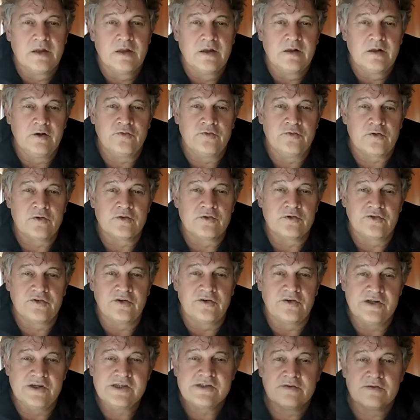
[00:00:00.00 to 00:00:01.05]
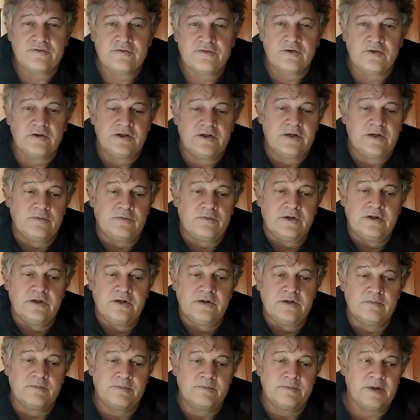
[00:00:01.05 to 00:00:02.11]
Now, of course, the reason for that
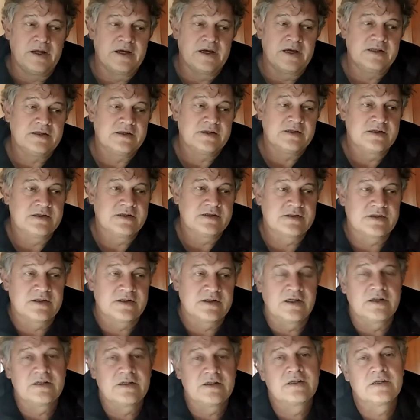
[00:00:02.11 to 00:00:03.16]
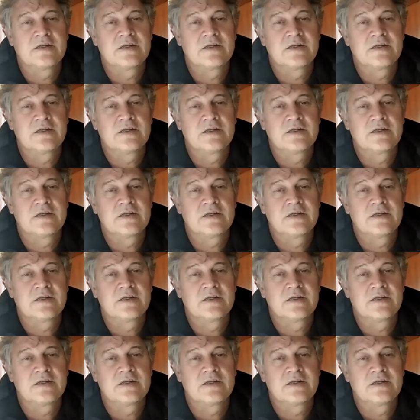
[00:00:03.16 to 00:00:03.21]
wooden plate is that